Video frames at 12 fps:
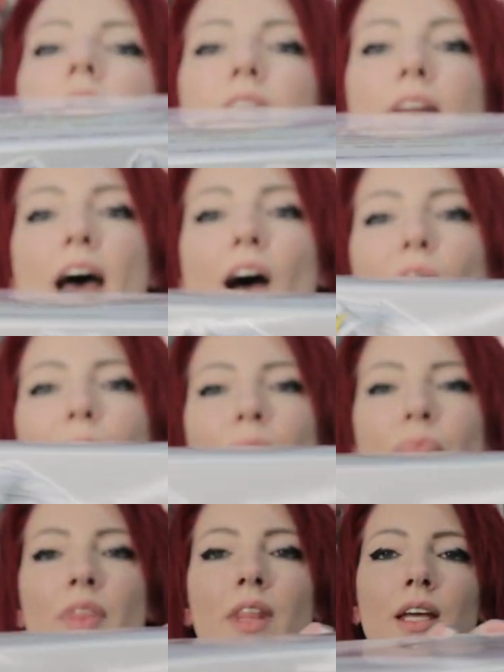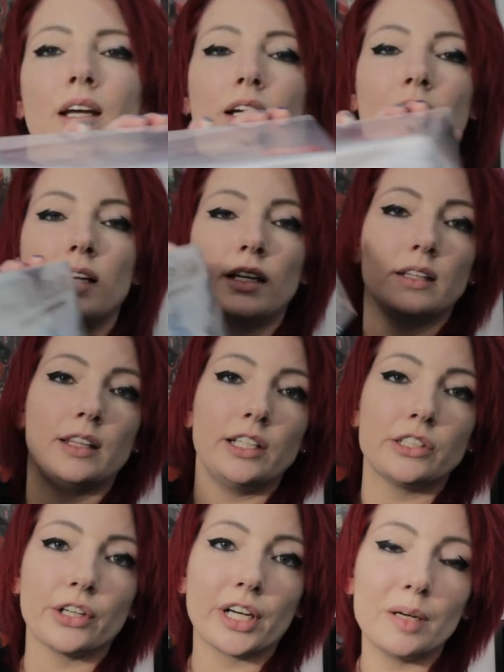Now,
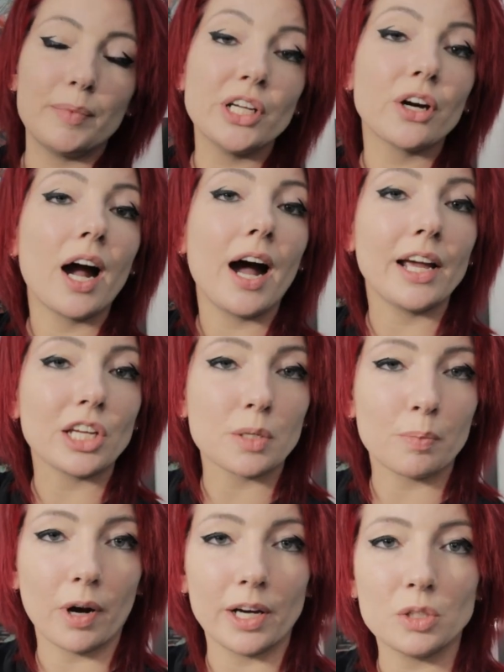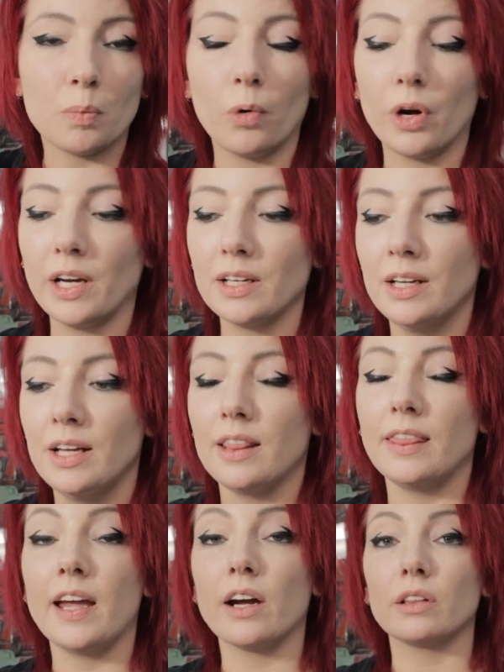these are gonna be your highest price point.
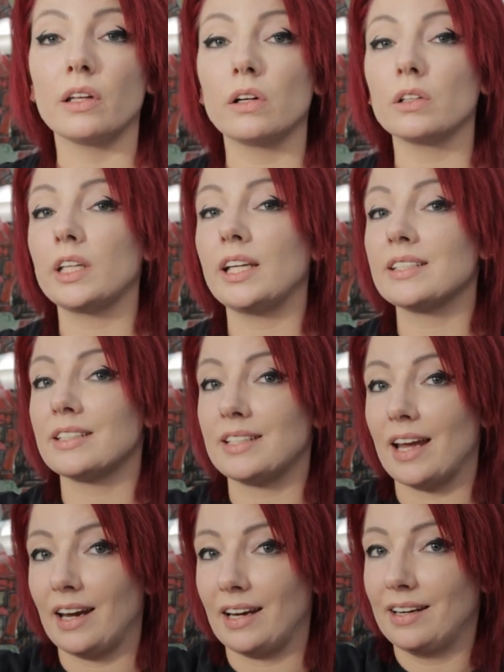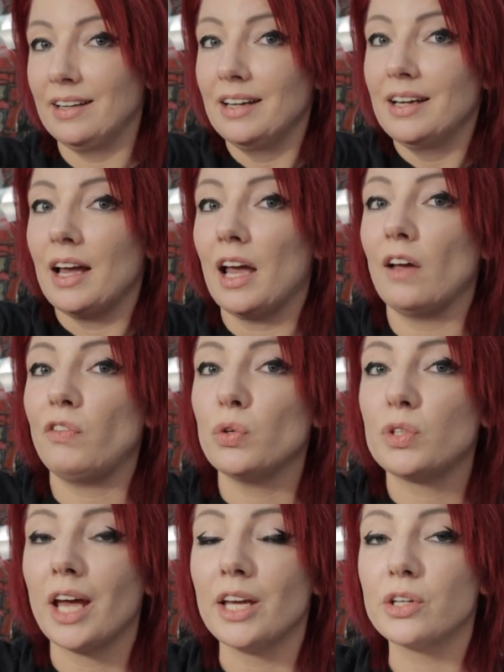They are literally insane. If
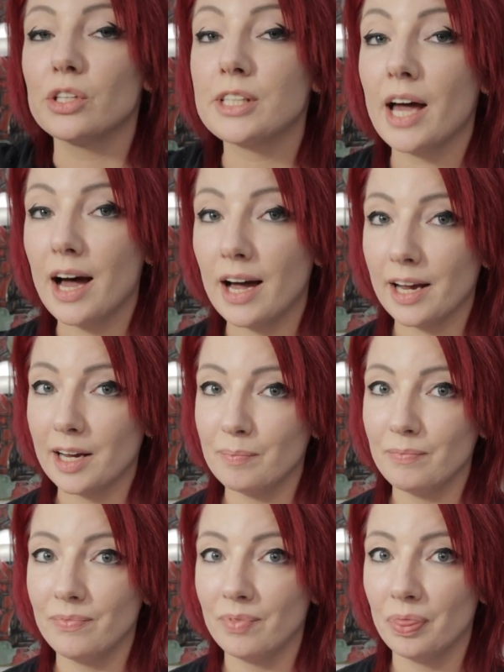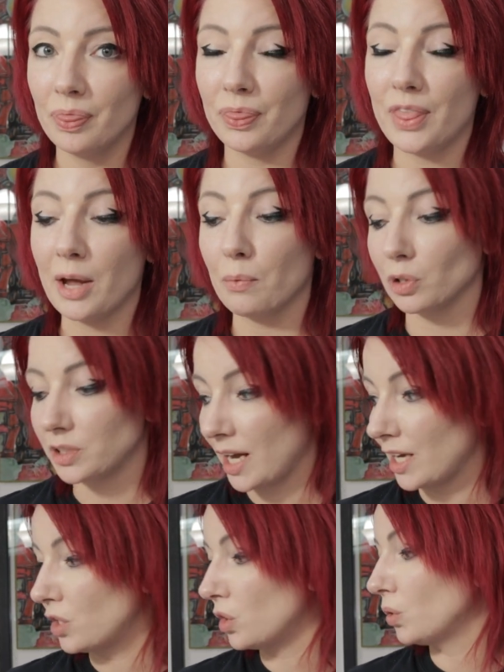you take your time, they will
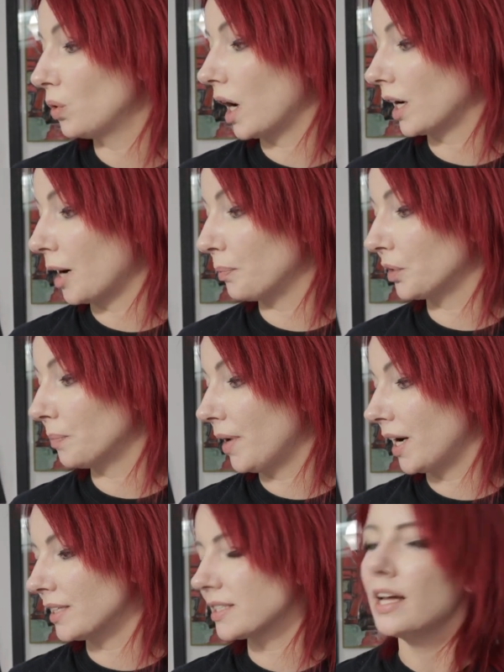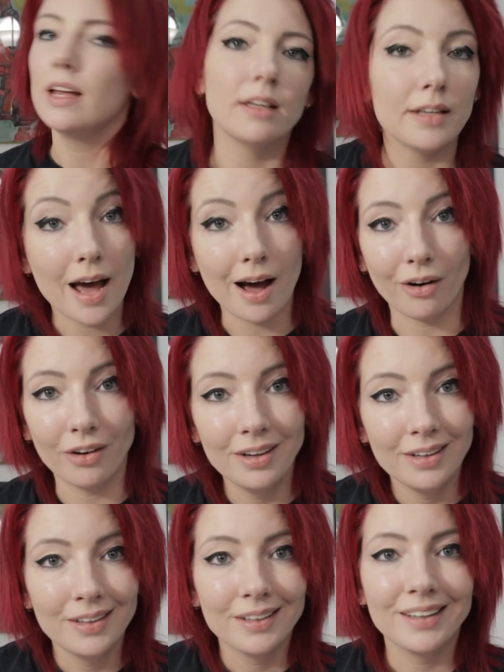take you a couple of months. Now,
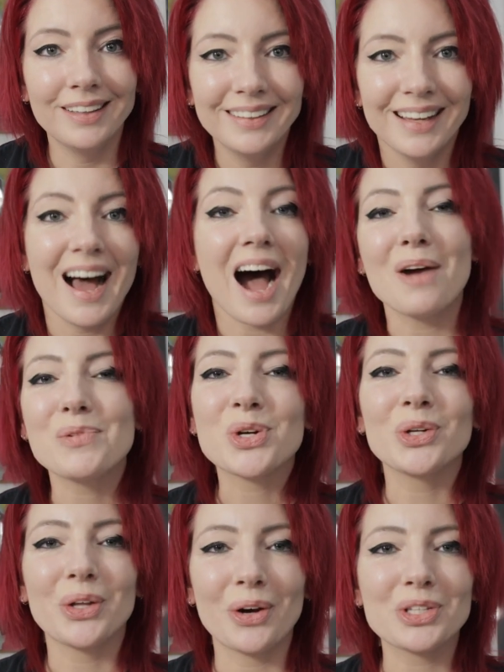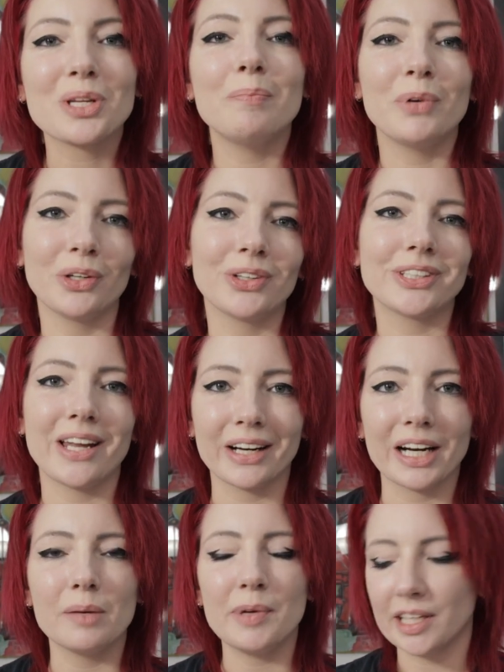I'm sure there are some builders that are
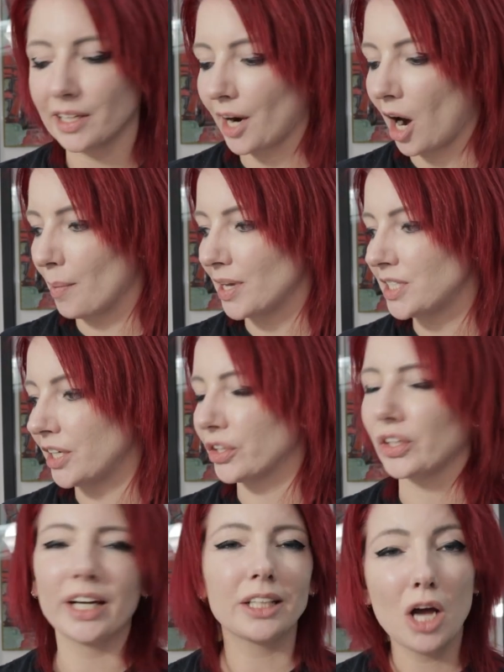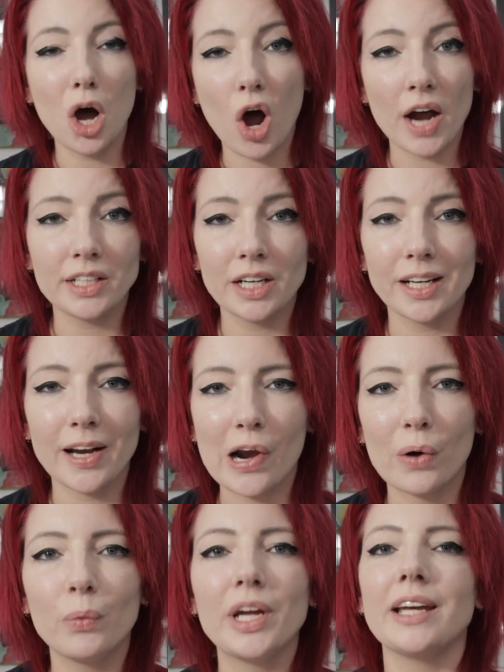gonna be in the comments here. They're like, no, I did it
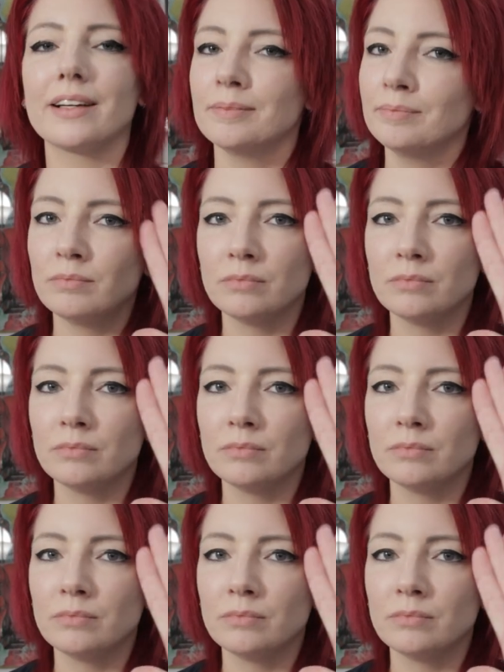in a week.